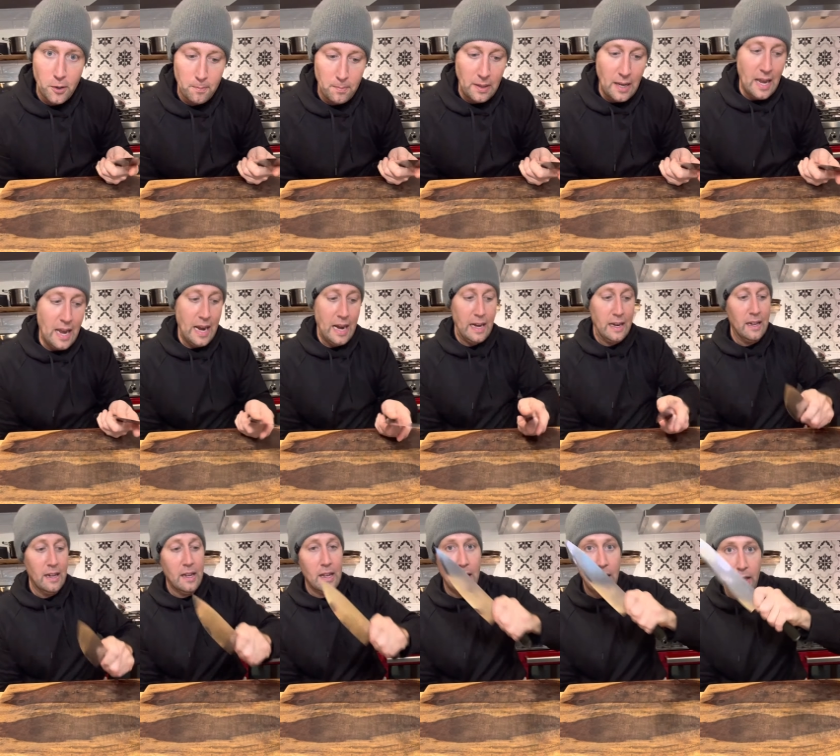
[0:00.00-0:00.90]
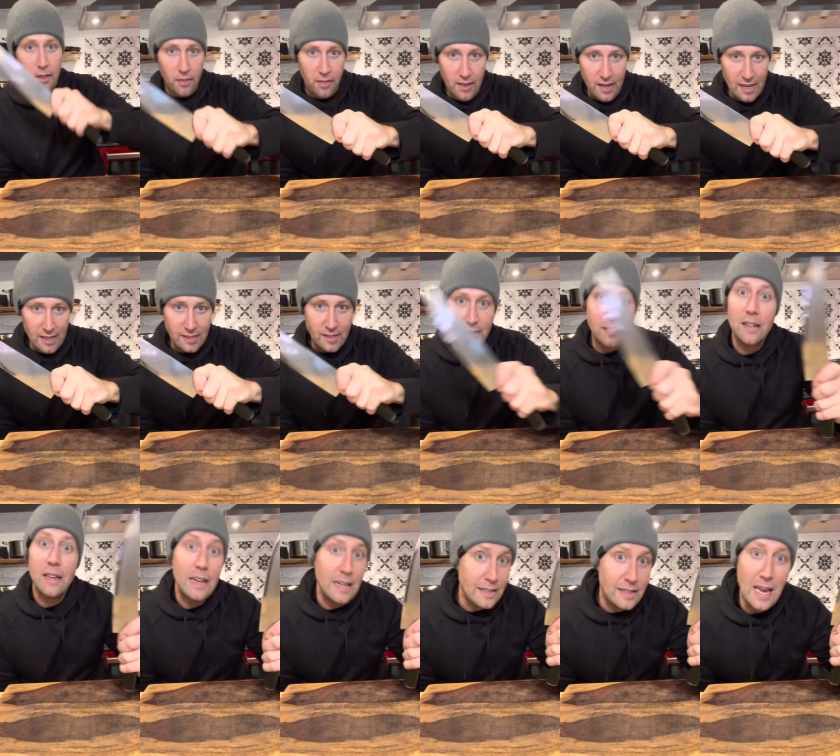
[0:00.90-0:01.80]
blade. This,
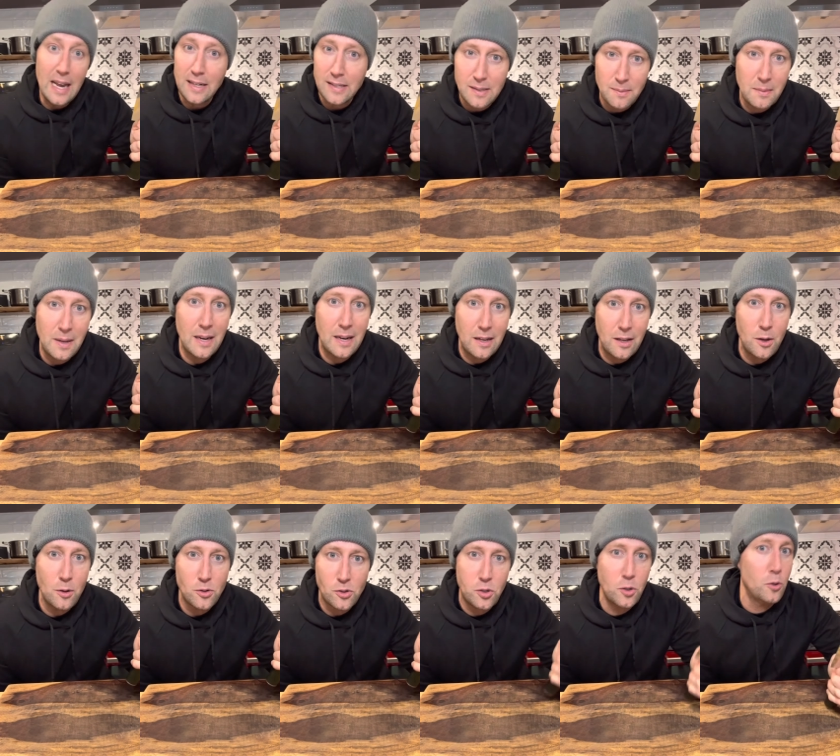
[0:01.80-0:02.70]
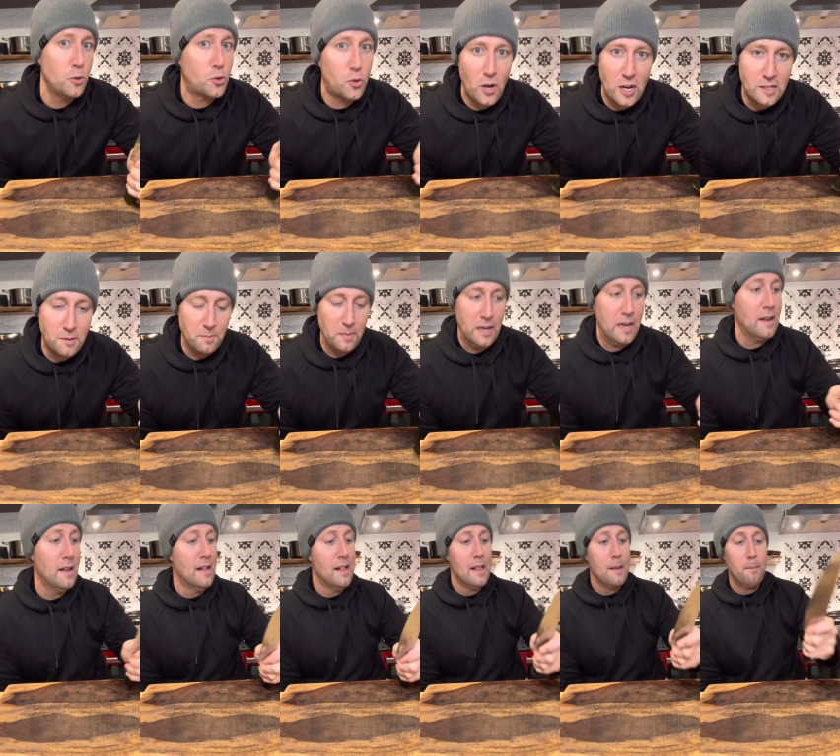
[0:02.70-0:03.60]
and it takes some getting used to, trust me,
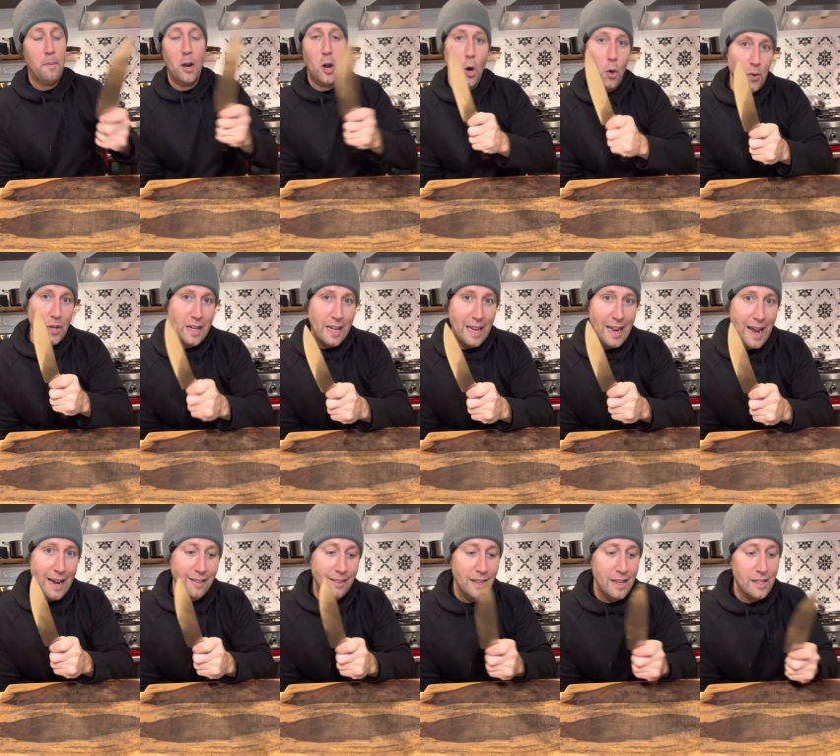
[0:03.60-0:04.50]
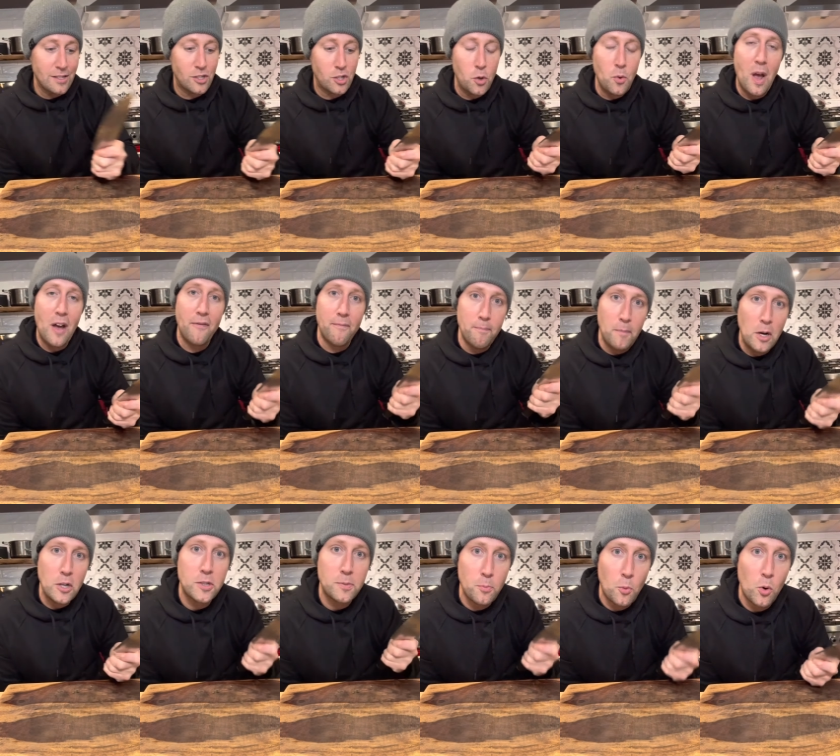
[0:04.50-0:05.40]
but holding it like this, you have
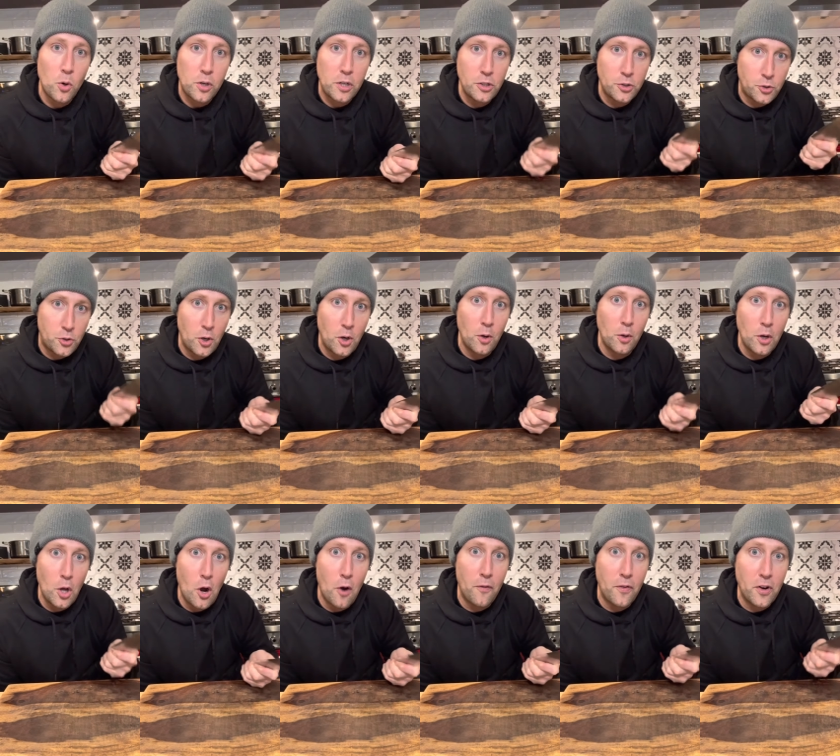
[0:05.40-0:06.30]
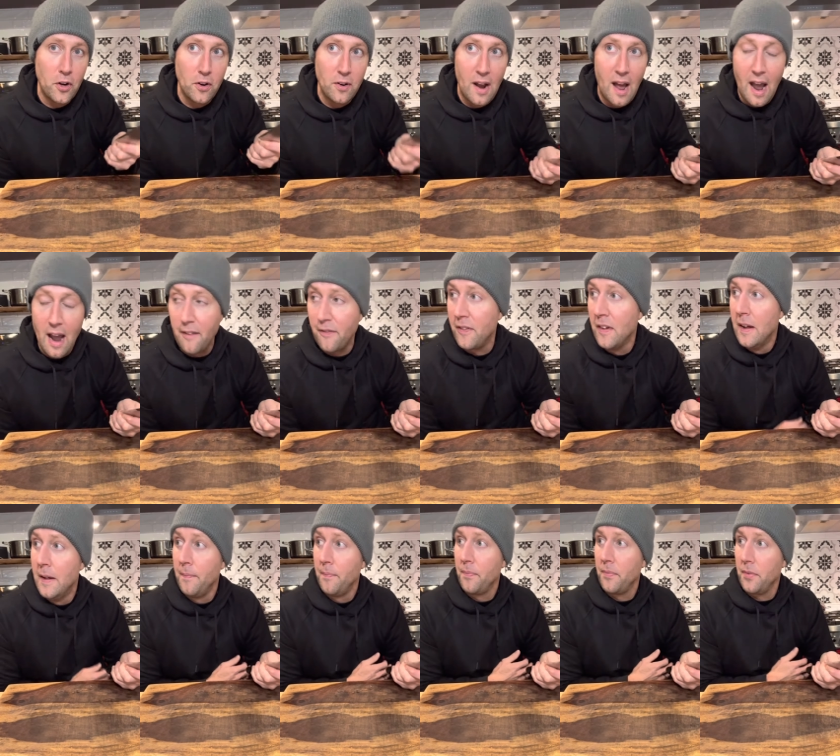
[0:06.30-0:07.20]
much more control over your
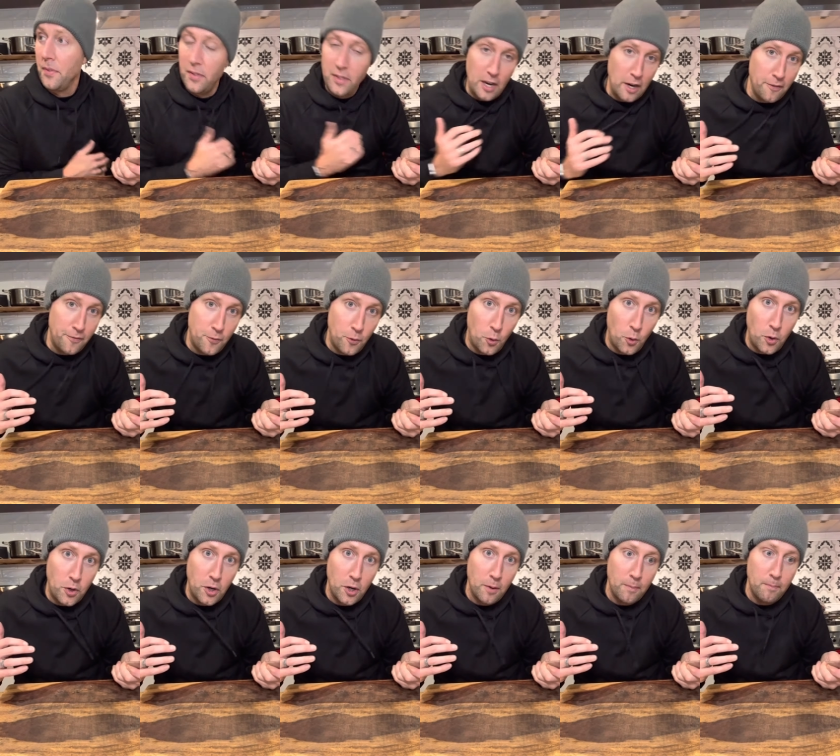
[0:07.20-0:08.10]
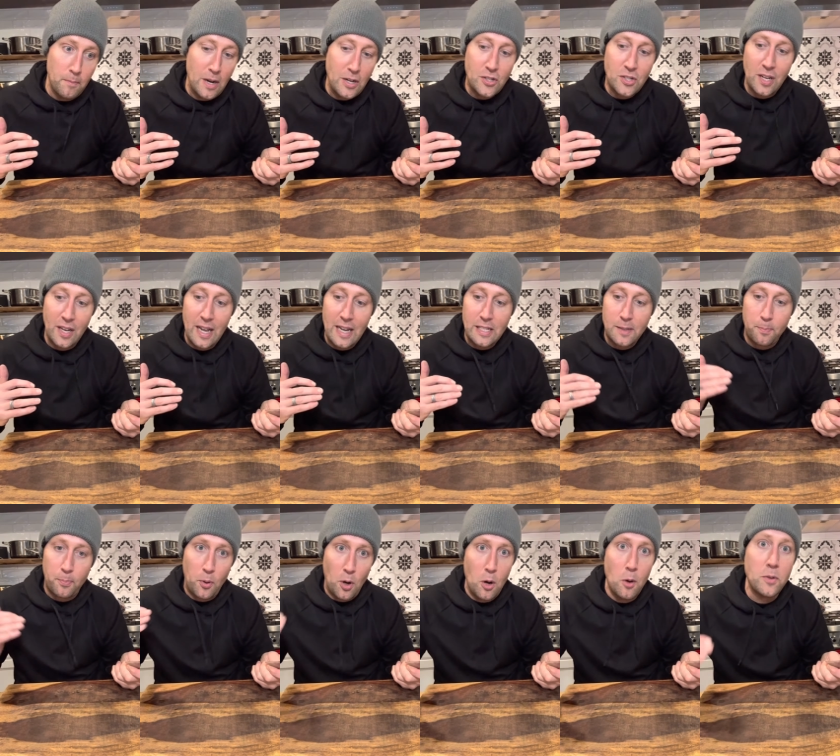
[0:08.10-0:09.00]
knife. Therefore, you're much less
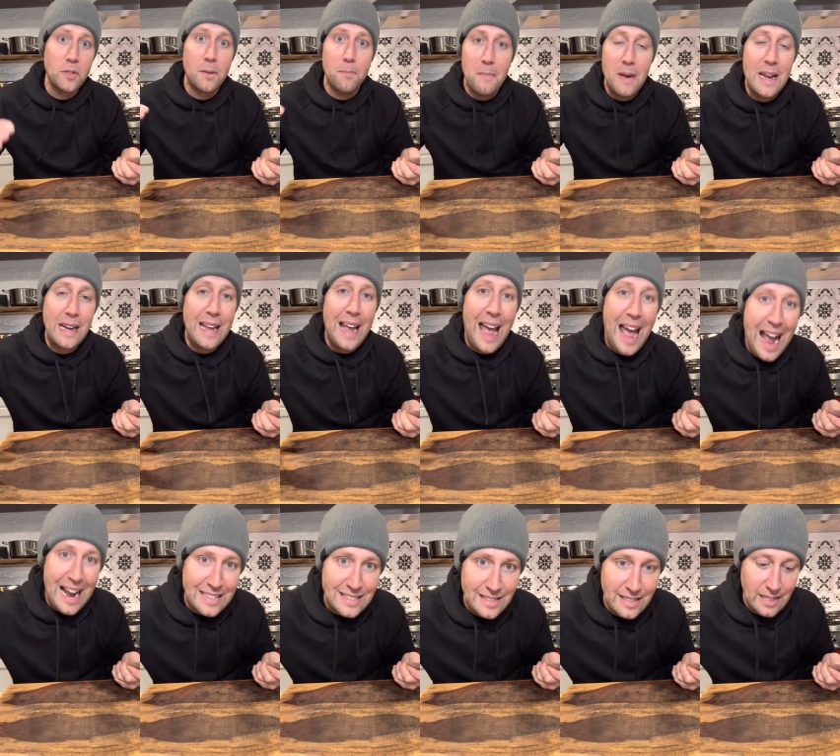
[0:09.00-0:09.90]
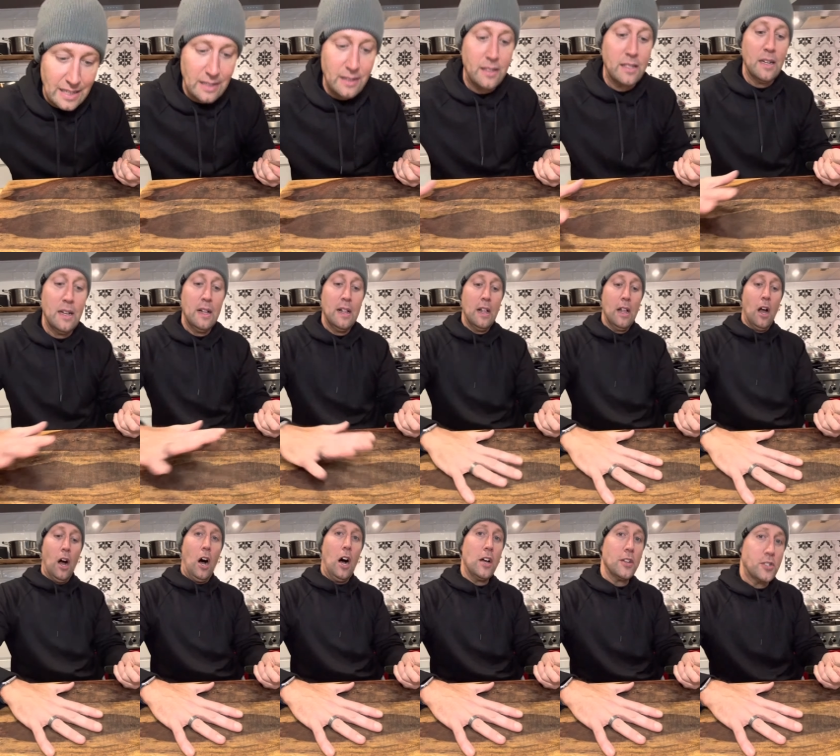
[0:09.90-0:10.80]
prone to make accidents.
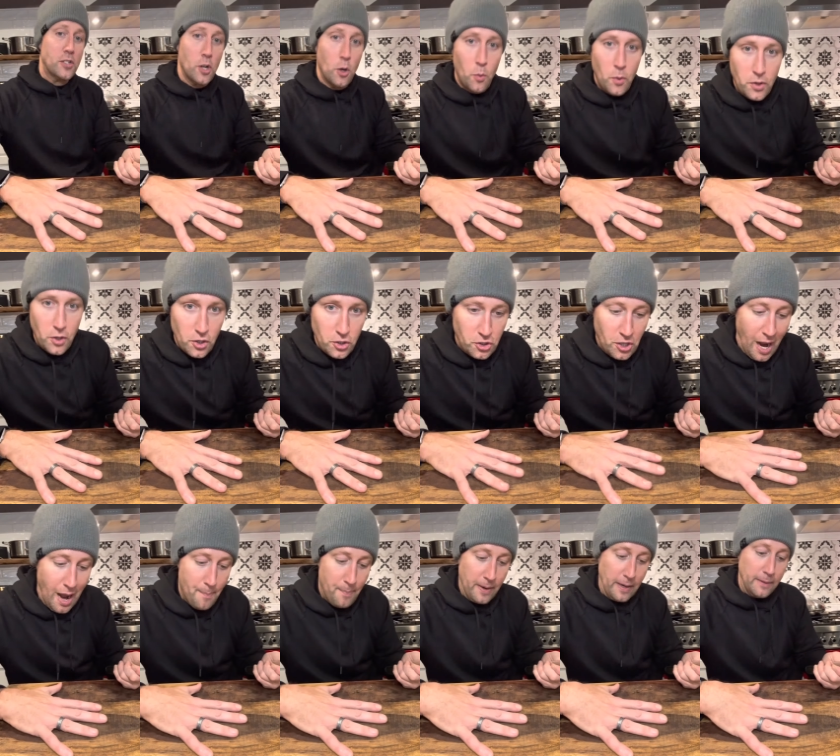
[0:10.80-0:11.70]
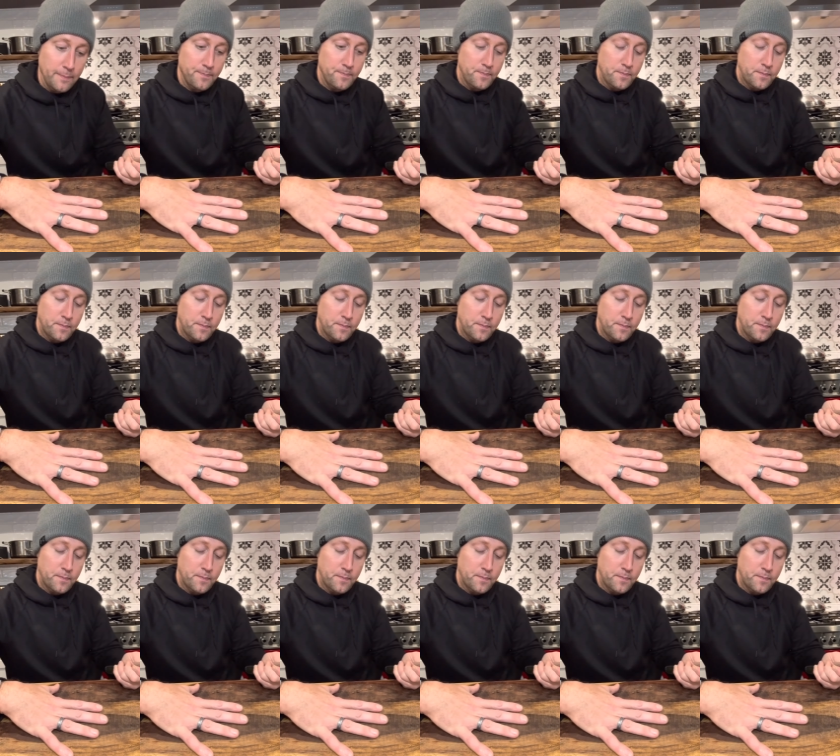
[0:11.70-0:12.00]
Also, when you're chopping,